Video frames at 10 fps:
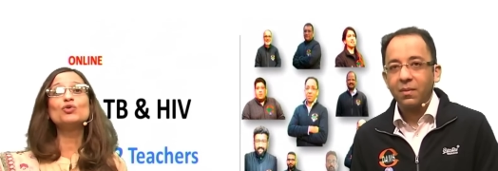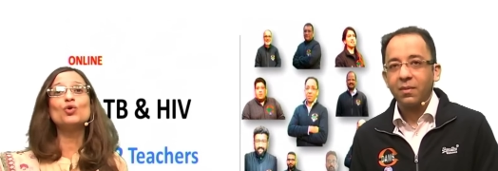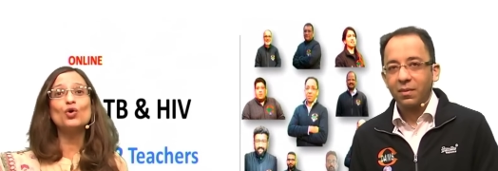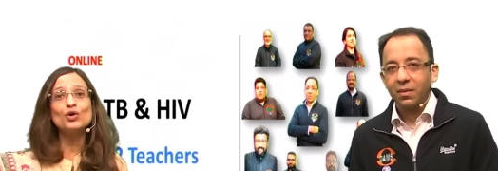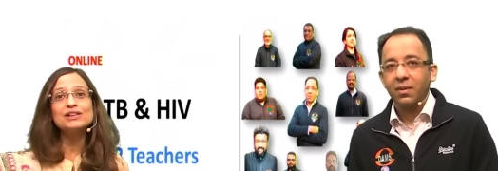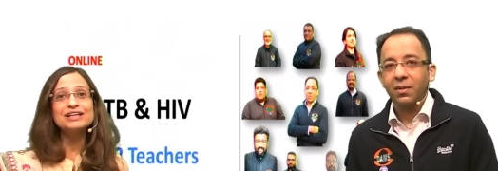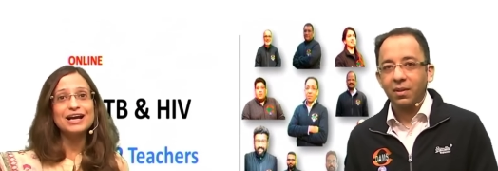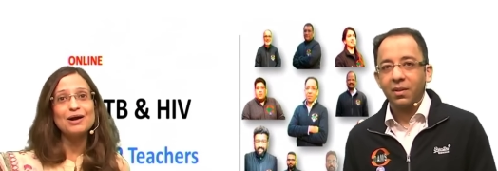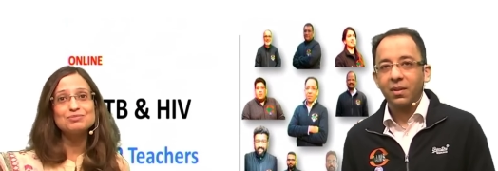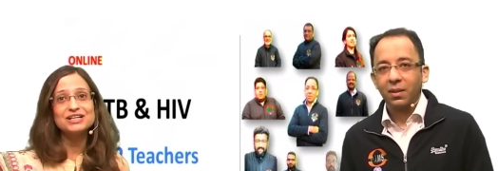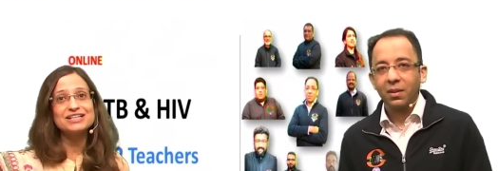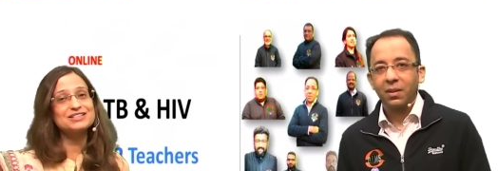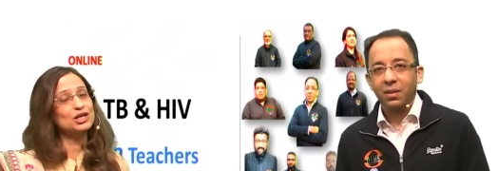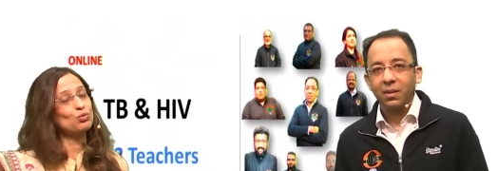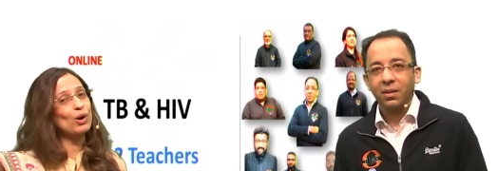Speaker 1: all the updates
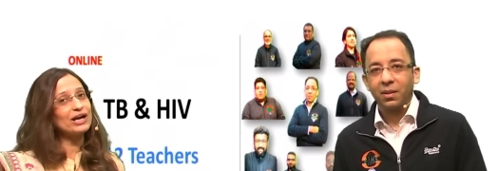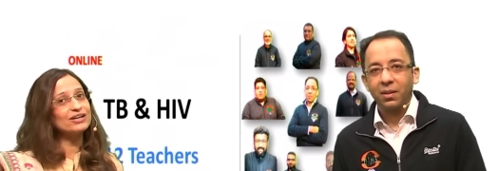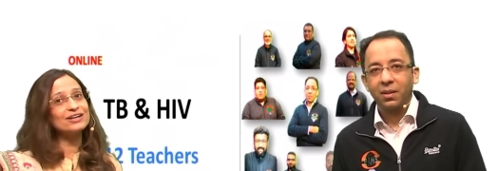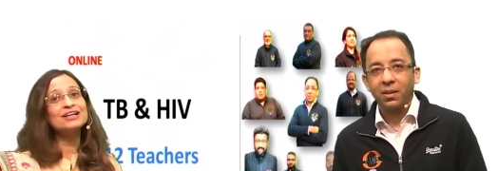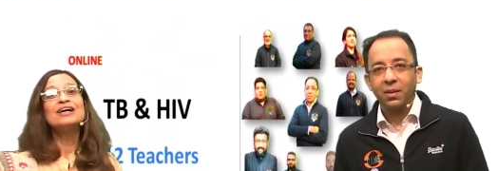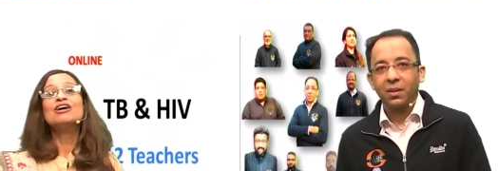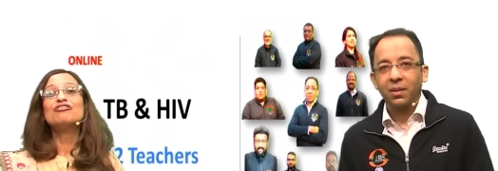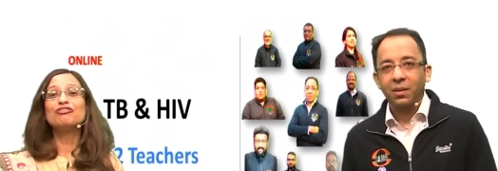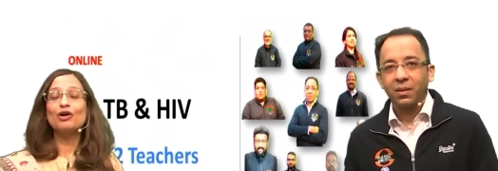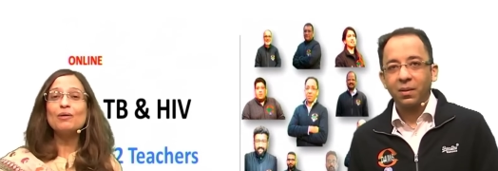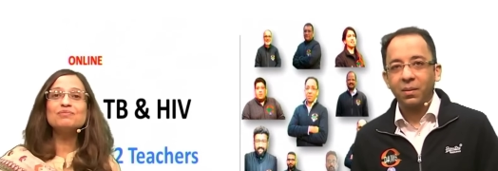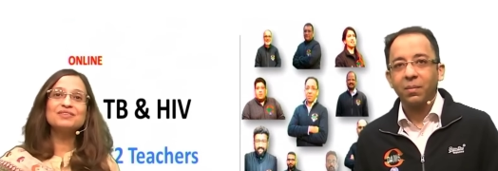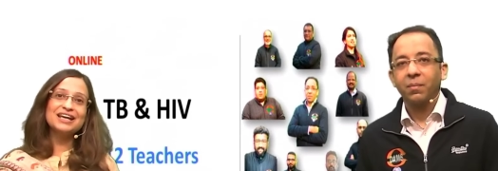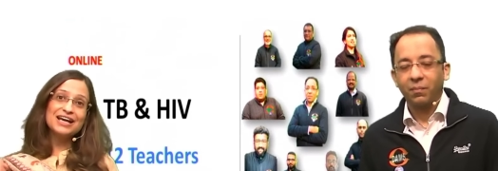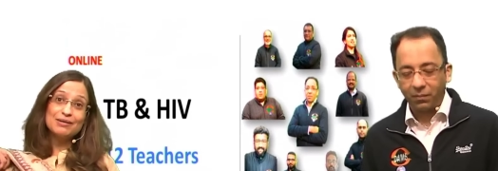required from the
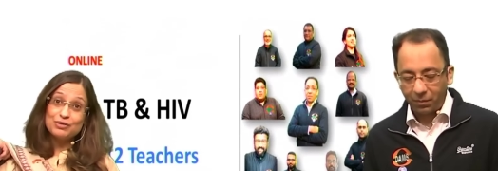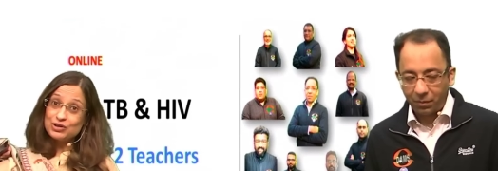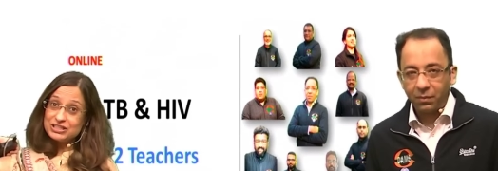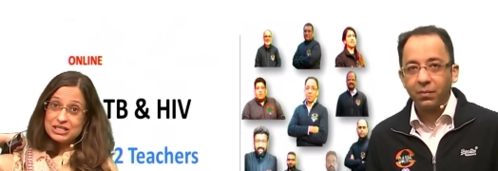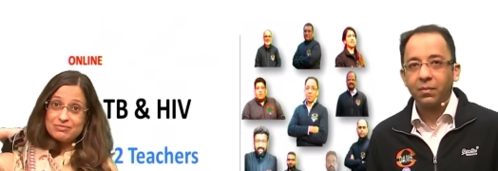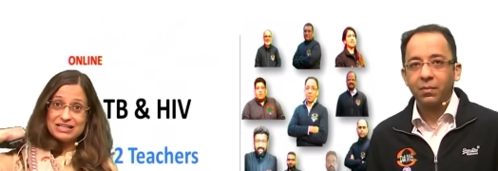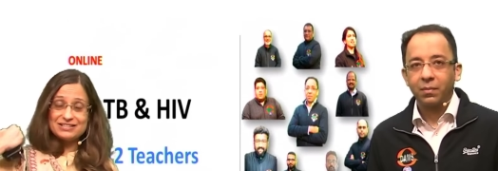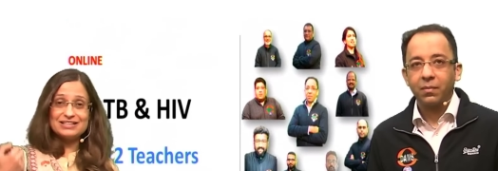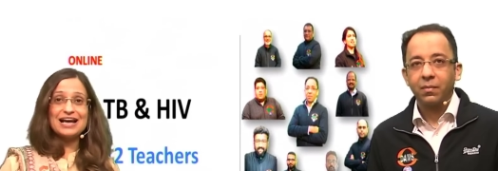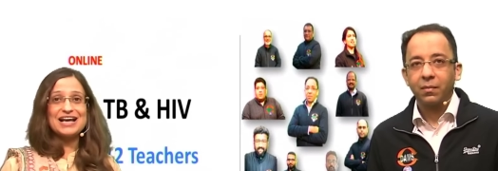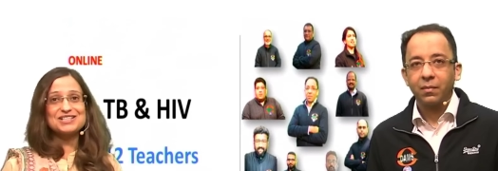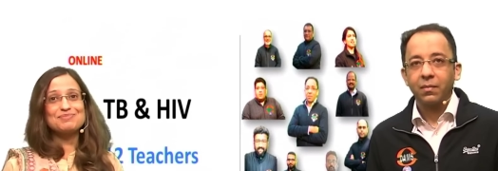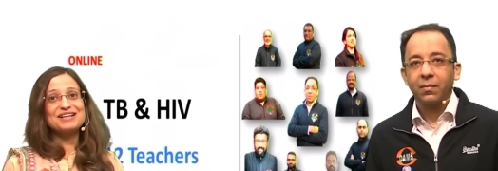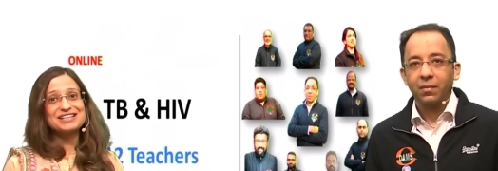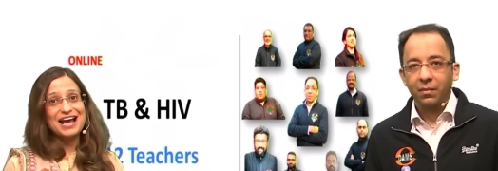community medicine aspect
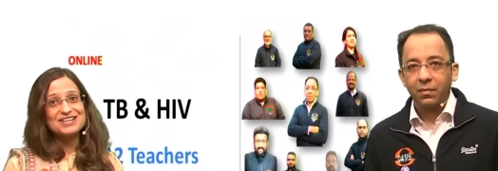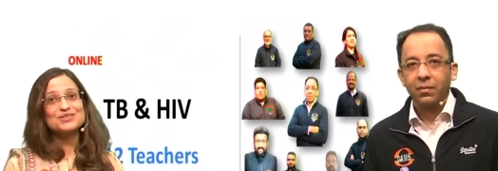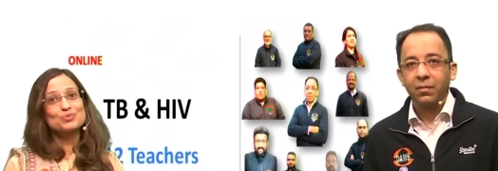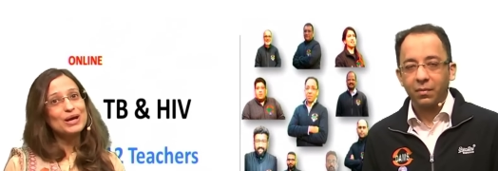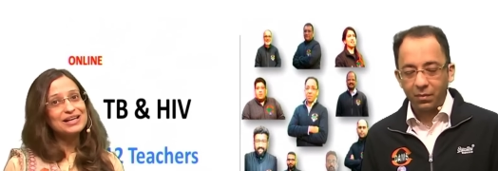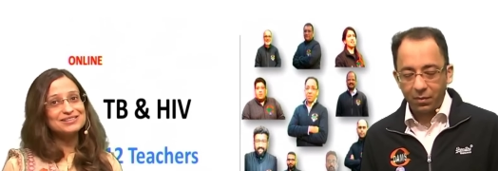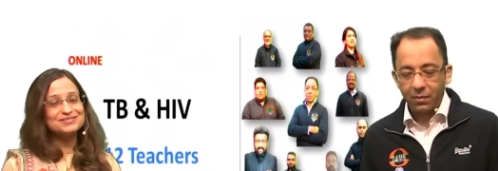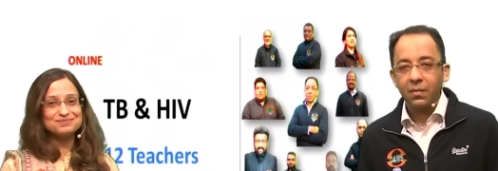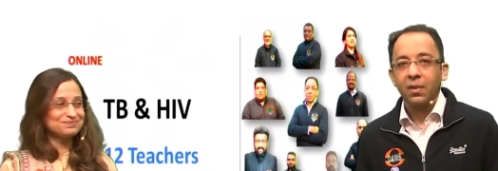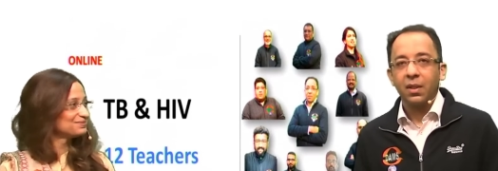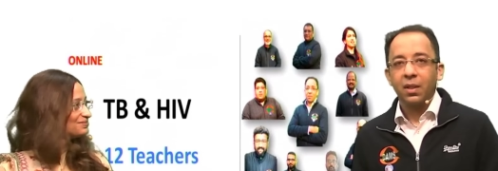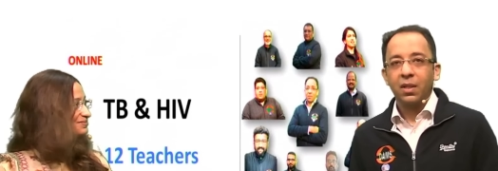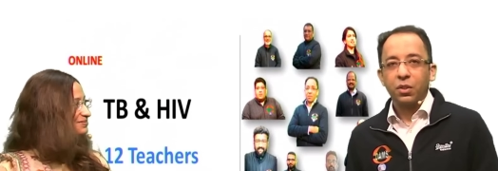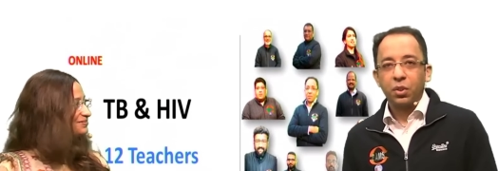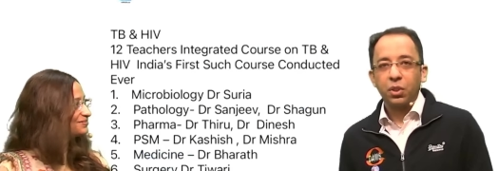as well.
Speaker 2: So
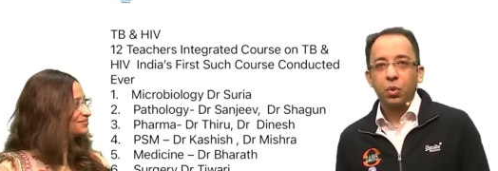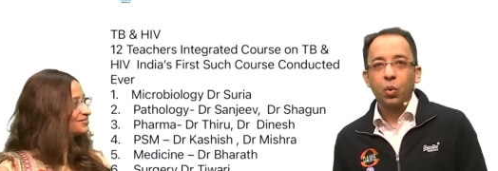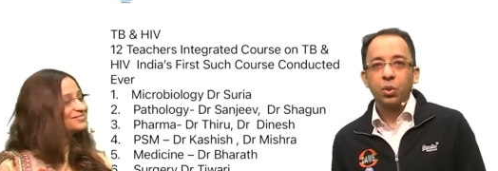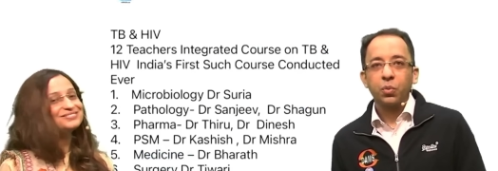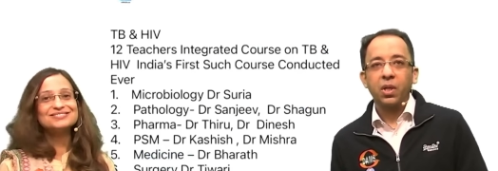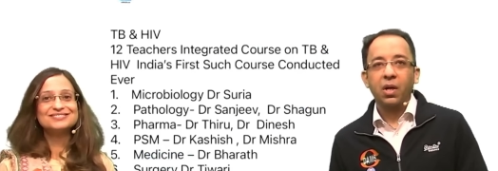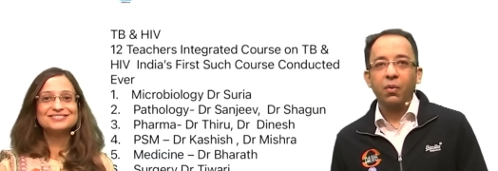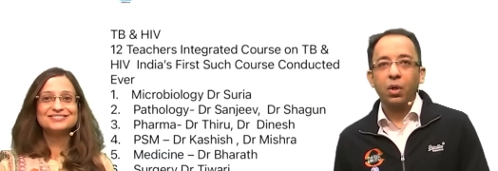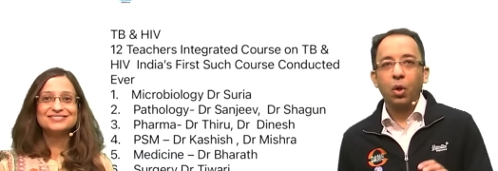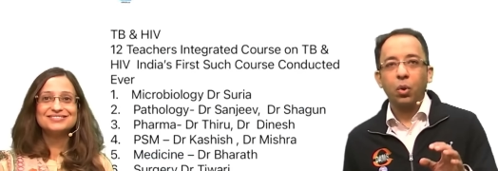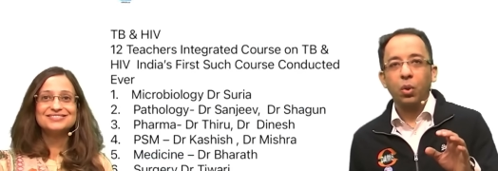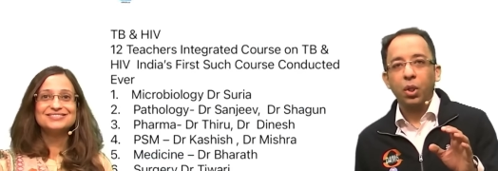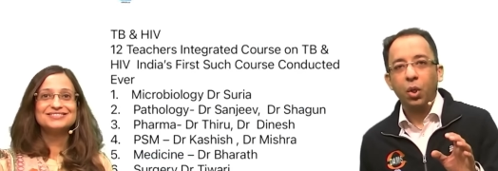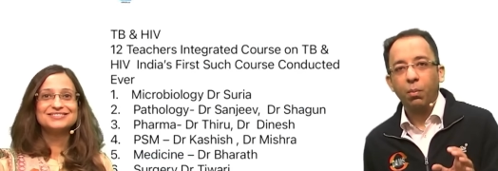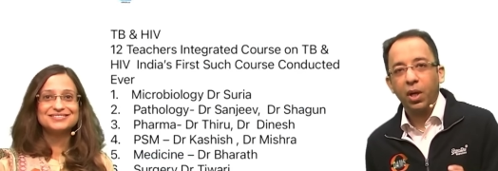this course will cover not only your
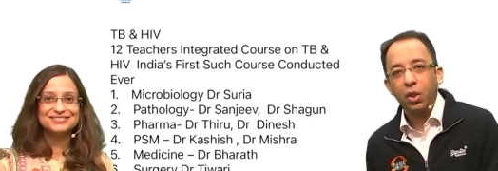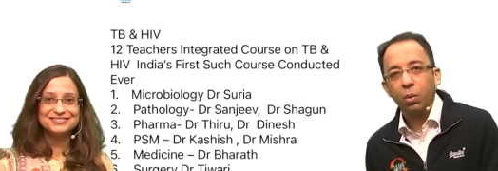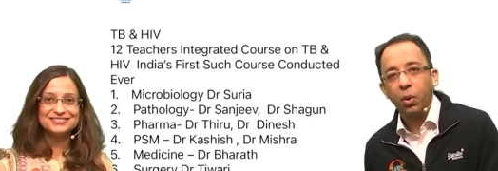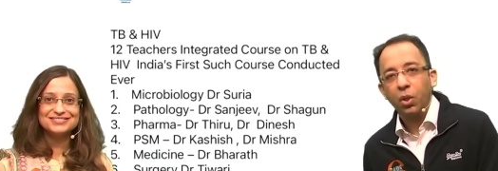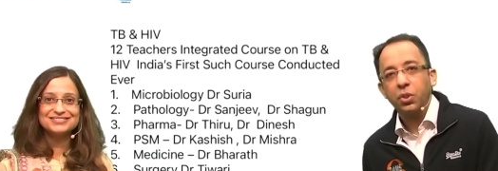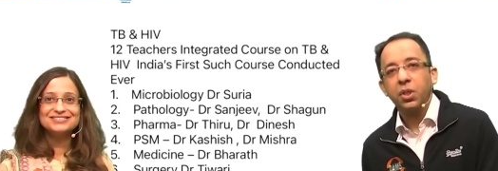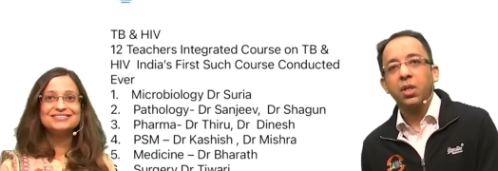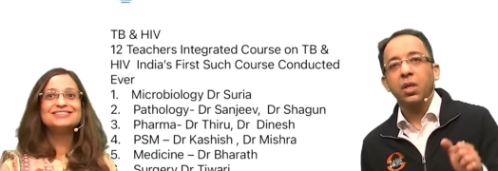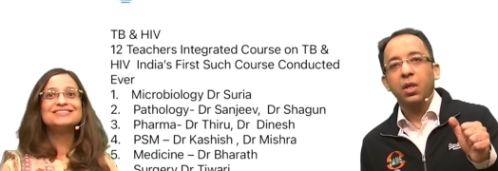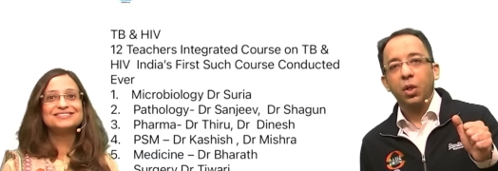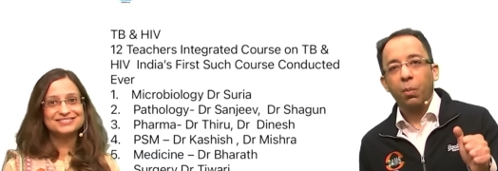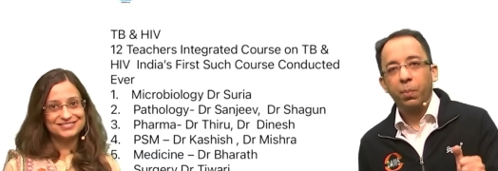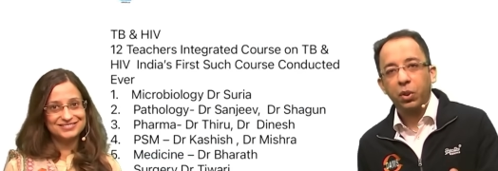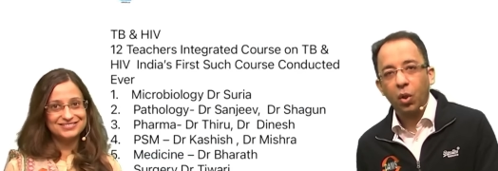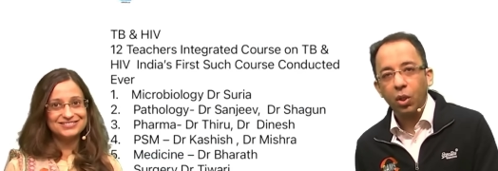microbiology, your
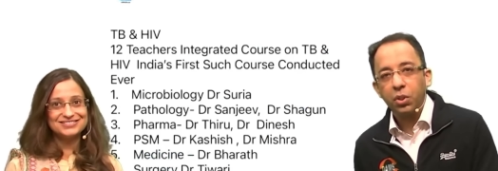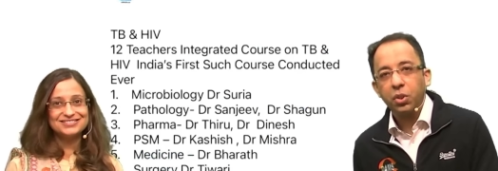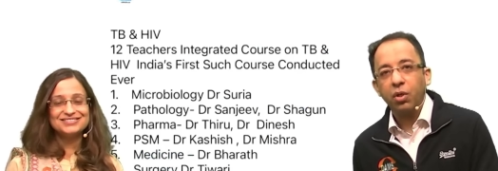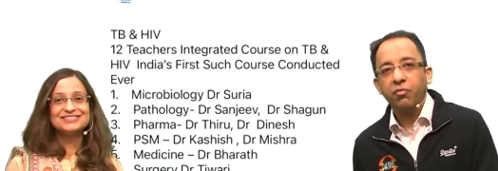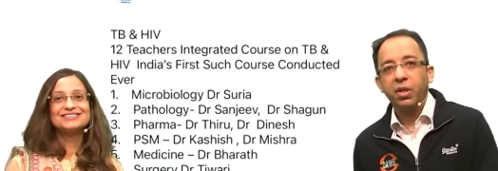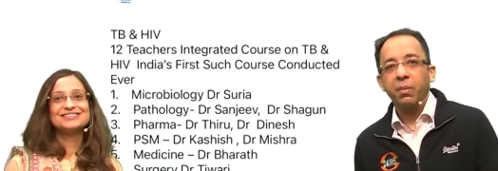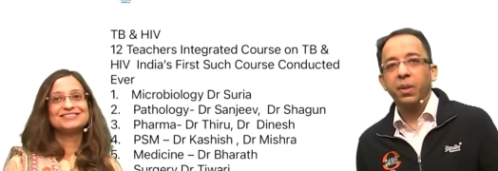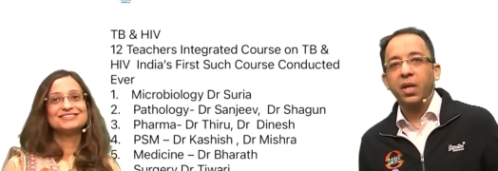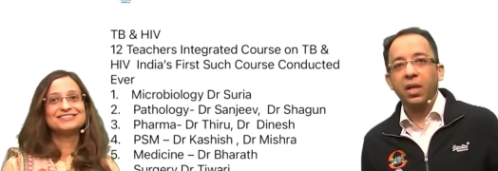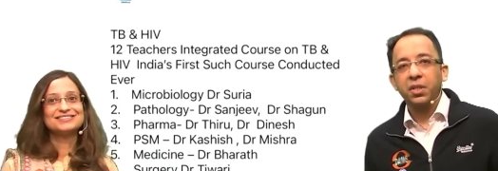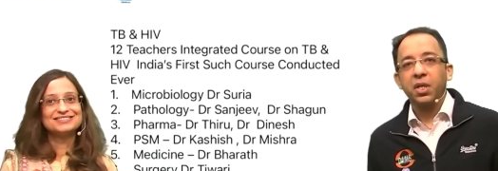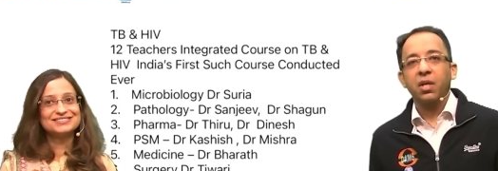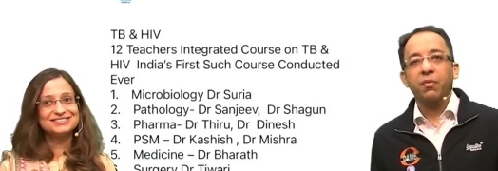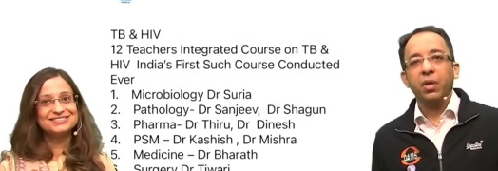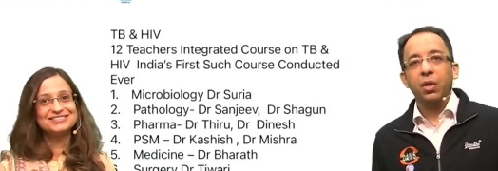pathology of TB and HIV,
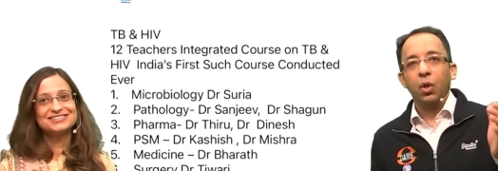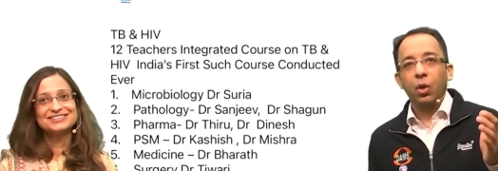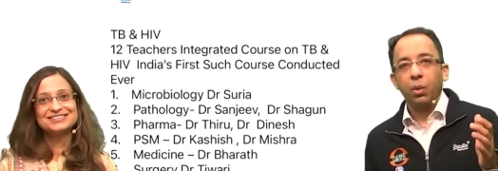your